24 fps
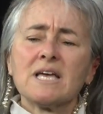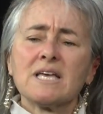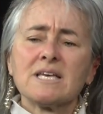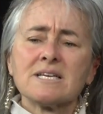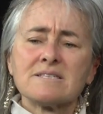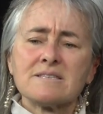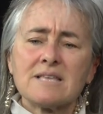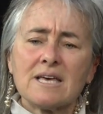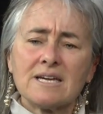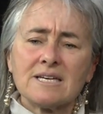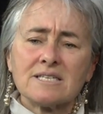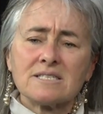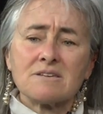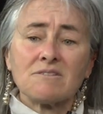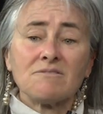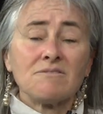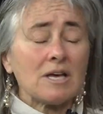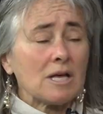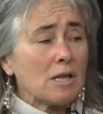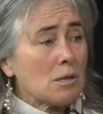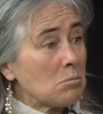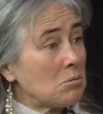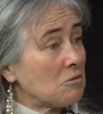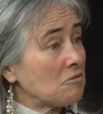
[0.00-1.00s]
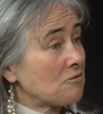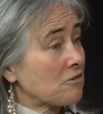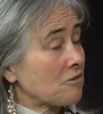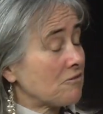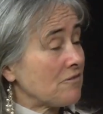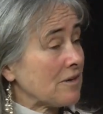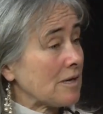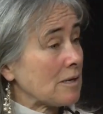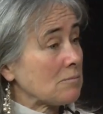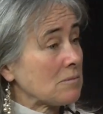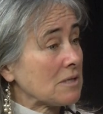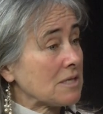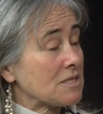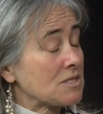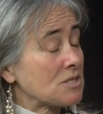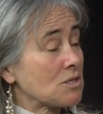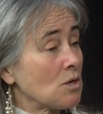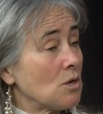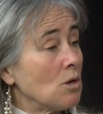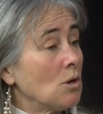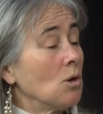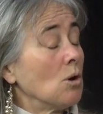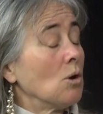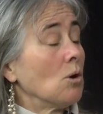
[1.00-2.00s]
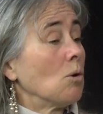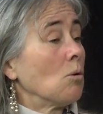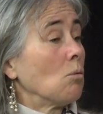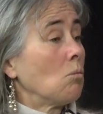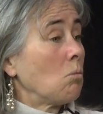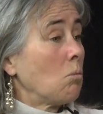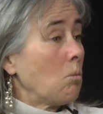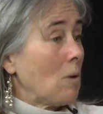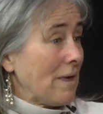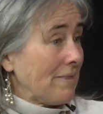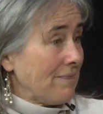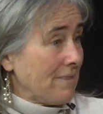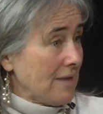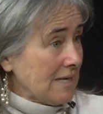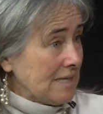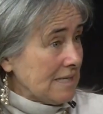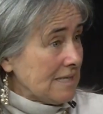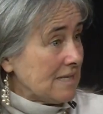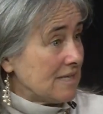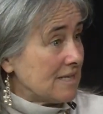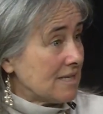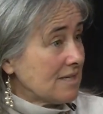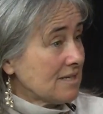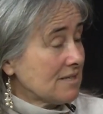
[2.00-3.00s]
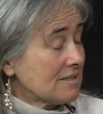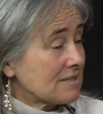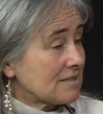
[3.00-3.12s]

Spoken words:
is that it's available for families when they need it.